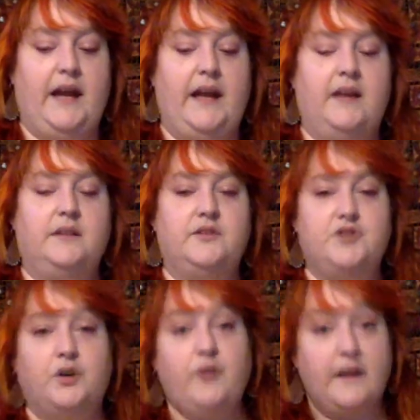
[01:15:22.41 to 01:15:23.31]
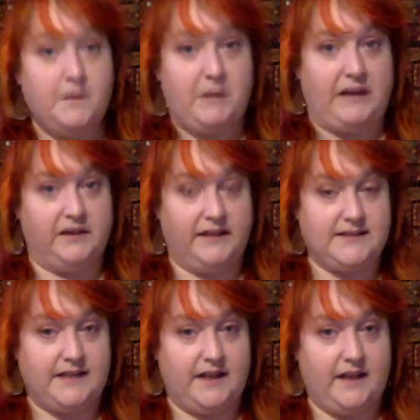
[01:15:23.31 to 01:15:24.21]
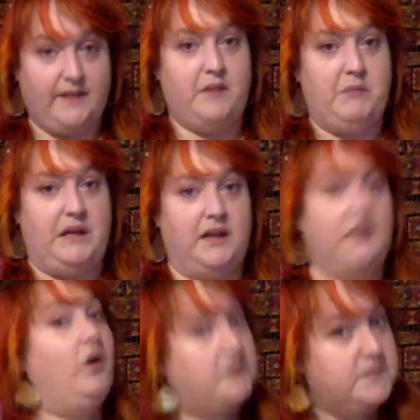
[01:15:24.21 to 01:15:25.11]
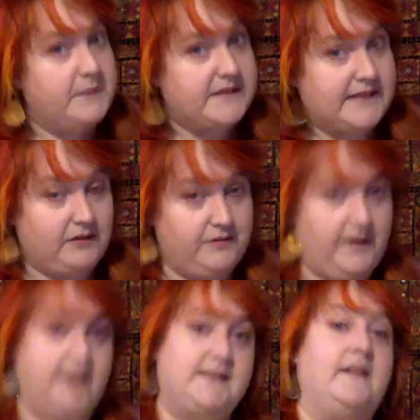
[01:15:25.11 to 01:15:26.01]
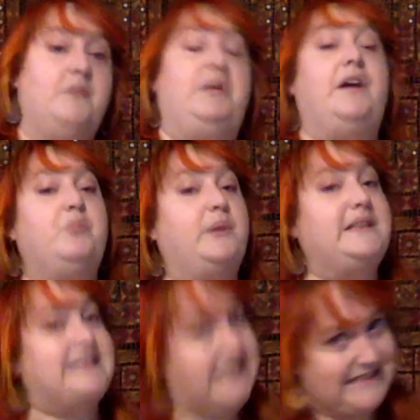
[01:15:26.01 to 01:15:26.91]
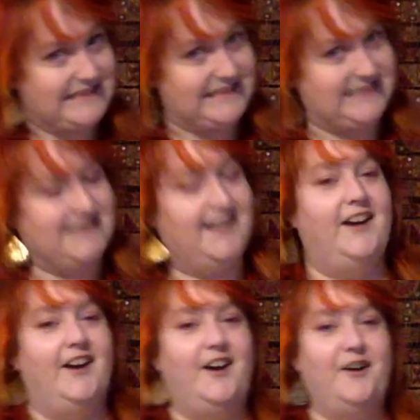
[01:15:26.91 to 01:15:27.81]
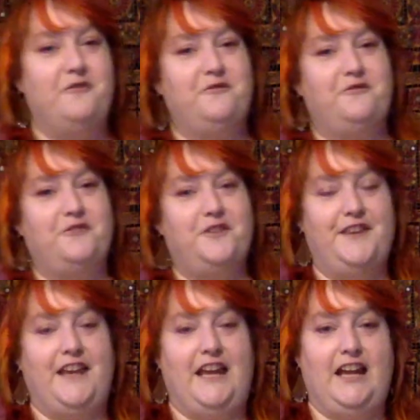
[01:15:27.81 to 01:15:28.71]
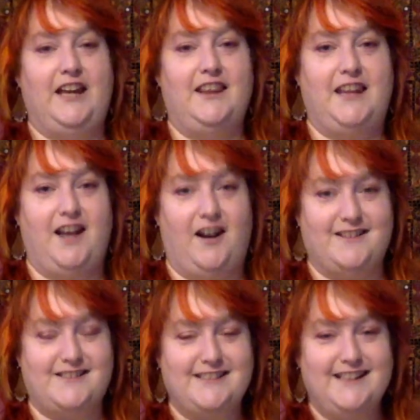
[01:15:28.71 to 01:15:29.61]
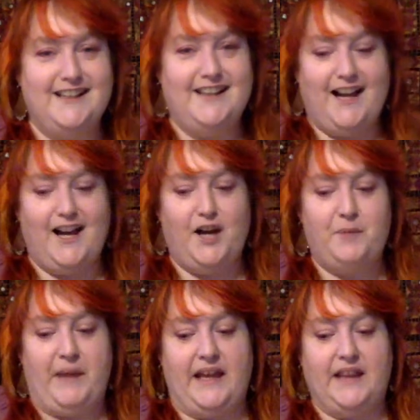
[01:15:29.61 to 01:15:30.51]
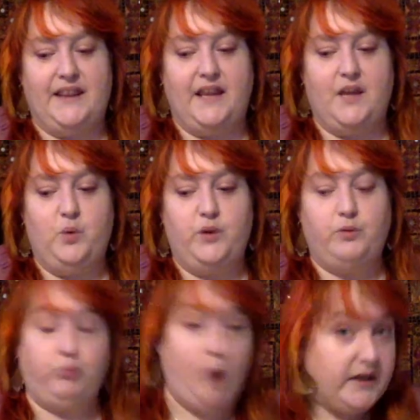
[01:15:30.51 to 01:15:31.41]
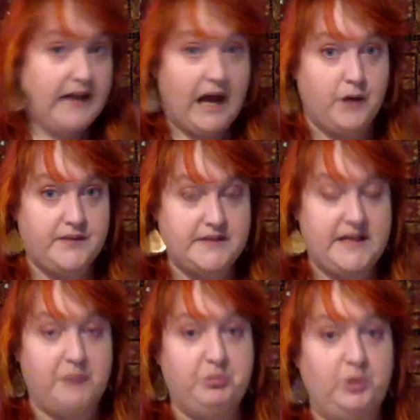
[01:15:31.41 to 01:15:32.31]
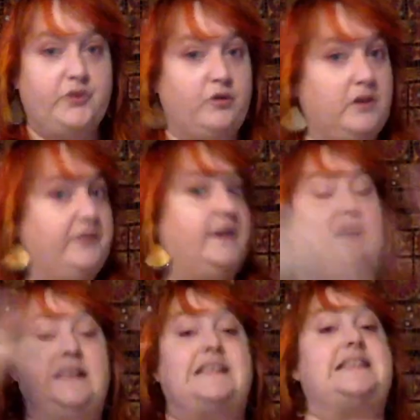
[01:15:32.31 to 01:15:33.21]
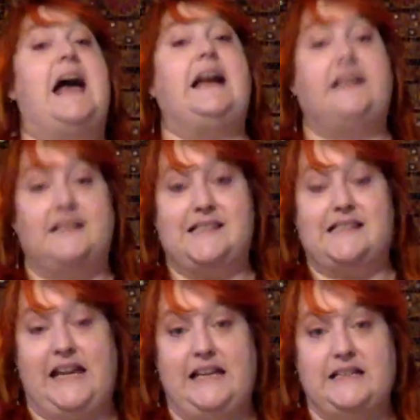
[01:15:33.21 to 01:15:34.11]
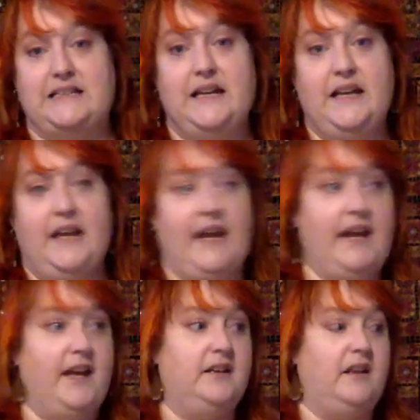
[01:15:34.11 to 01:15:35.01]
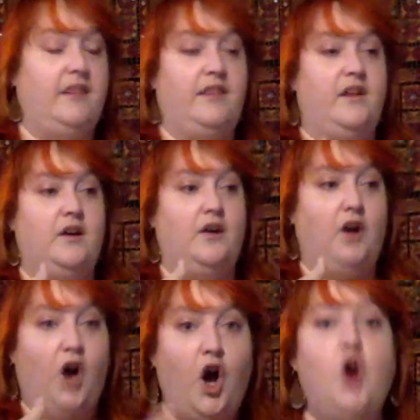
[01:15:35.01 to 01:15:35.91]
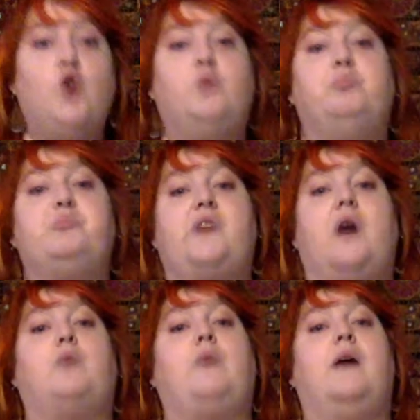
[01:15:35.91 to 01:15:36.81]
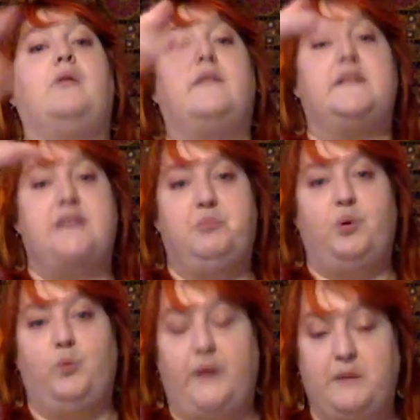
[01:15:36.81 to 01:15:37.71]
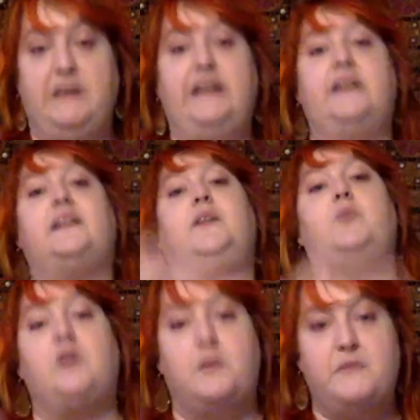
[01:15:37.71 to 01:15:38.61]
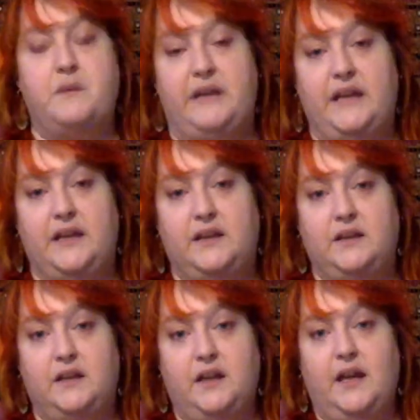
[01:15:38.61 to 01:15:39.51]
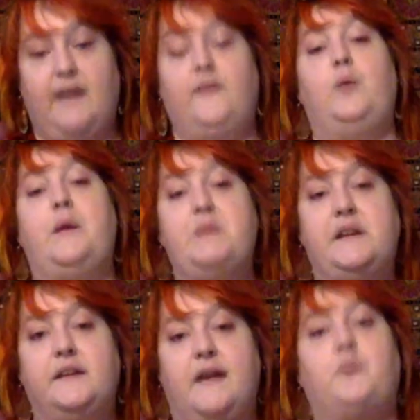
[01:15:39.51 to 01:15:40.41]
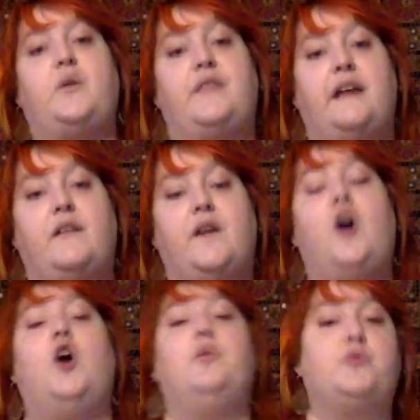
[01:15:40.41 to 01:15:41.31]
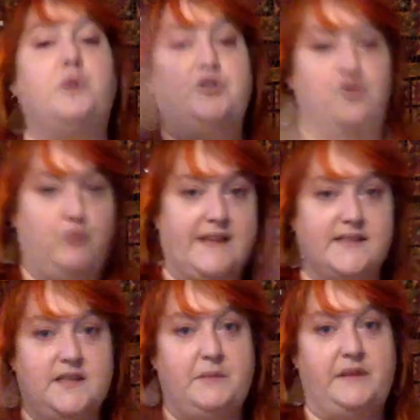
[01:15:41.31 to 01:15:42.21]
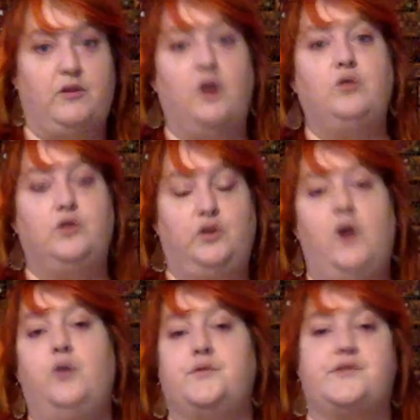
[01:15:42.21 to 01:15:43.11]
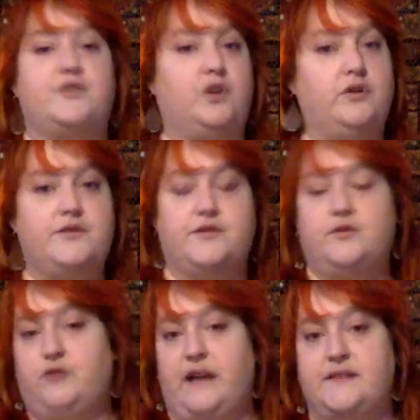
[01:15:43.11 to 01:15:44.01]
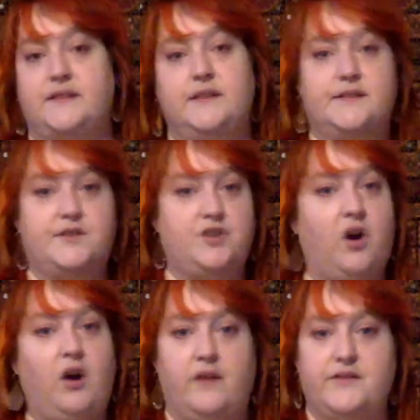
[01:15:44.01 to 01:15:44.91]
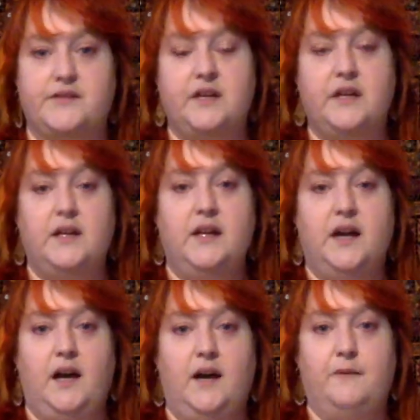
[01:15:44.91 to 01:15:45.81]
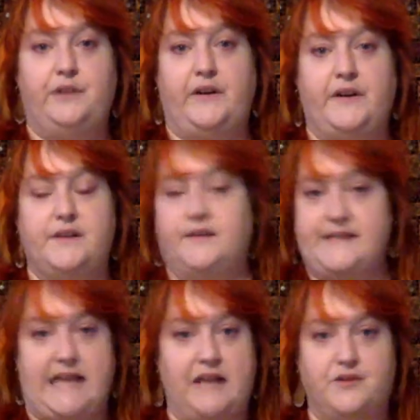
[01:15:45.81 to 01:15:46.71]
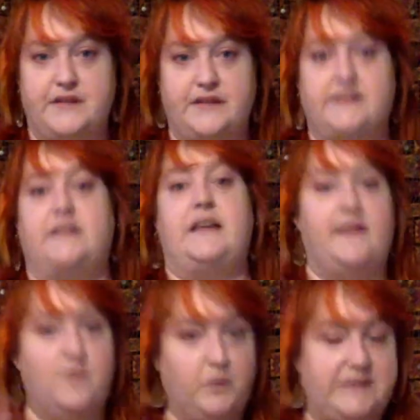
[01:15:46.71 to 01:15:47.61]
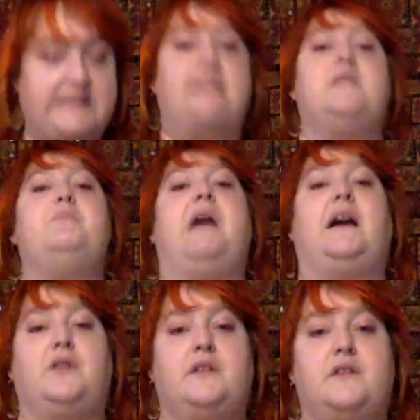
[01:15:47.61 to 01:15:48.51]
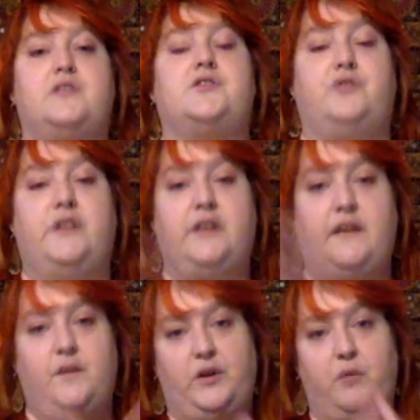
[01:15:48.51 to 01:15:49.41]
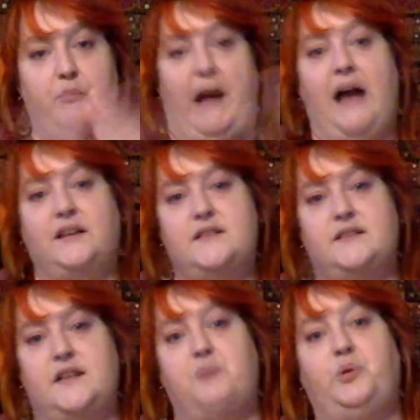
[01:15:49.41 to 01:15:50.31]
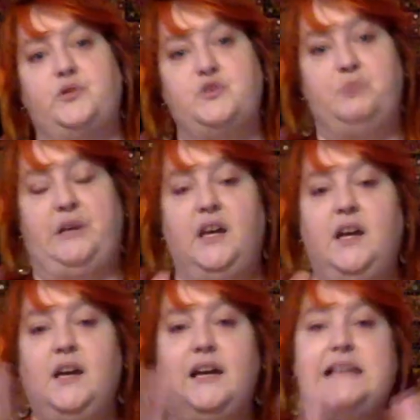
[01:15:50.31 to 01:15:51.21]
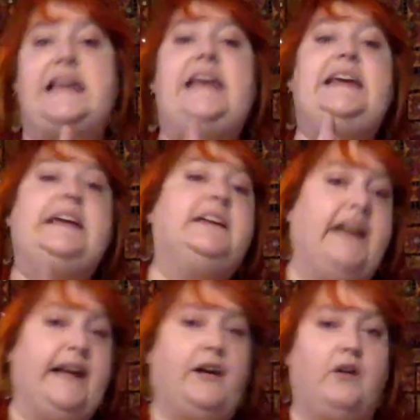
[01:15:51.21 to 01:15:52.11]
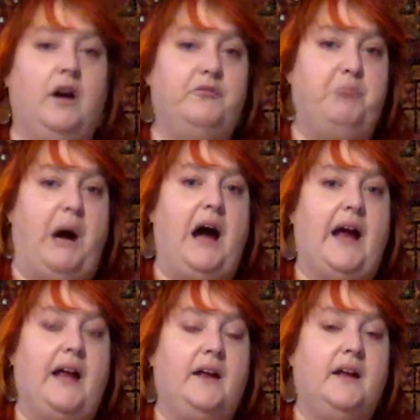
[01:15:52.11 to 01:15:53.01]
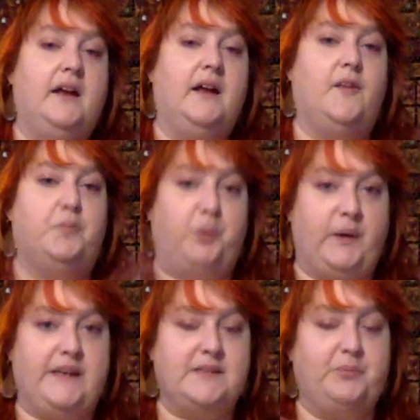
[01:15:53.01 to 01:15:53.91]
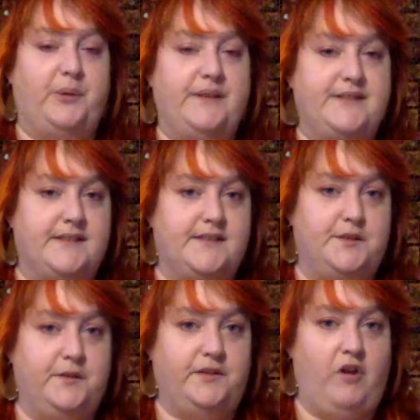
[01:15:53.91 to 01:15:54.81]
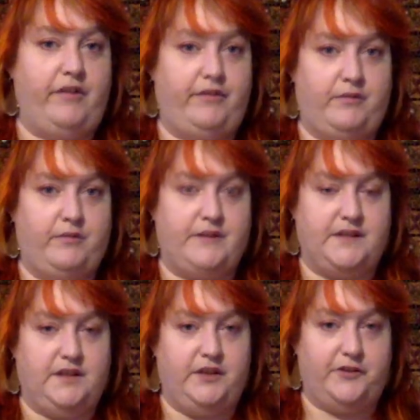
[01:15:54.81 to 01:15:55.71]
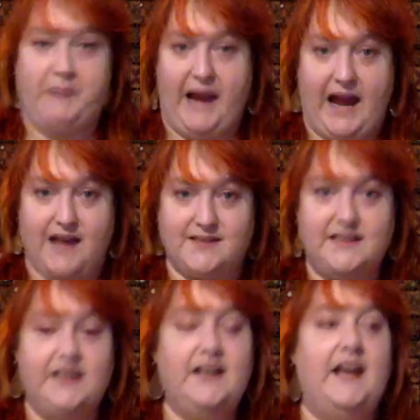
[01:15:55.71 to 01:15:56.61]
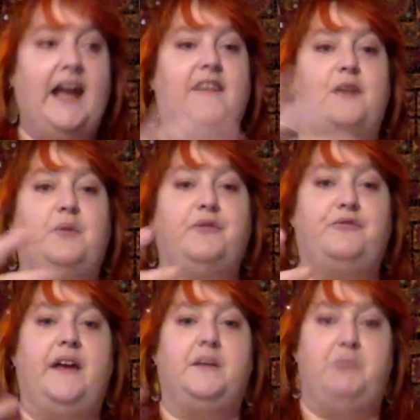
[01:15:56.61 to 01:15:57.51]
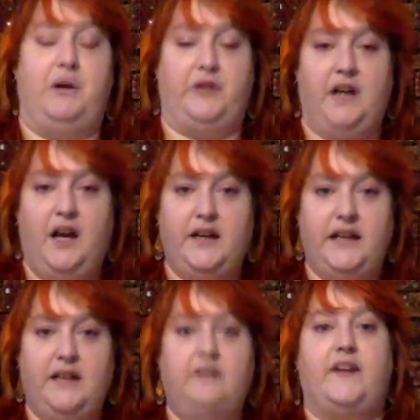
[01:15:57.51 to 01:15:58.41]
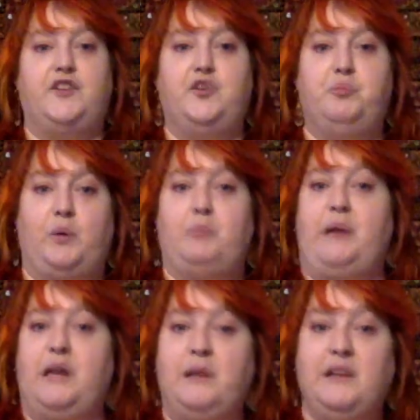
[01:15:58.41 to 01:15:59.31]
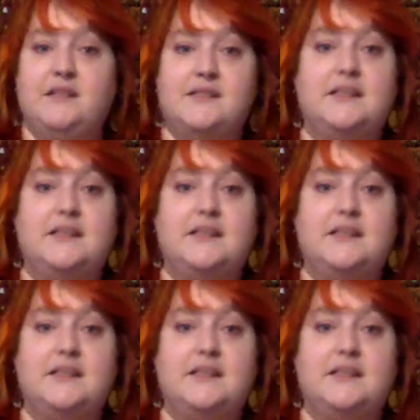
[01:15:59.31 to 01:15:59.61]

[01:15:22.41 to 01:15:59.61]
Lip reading: And during the megalesia, they make an ultimate sacrifice and they become priestesses of the goddess. And they would run out of the temple sort of in an ecstatic state, and the homes around the temple would immediately welcome them in, and the women that were there in the homes would dress them in their own clothes, skirts, dresses, scarves, various sandals and things like that, and then would send them back out into the street, and they would go back to the temple to be taken care of by the priests and priestesses who had gone through this in years past, and they were fed milk and honey like newborn babies,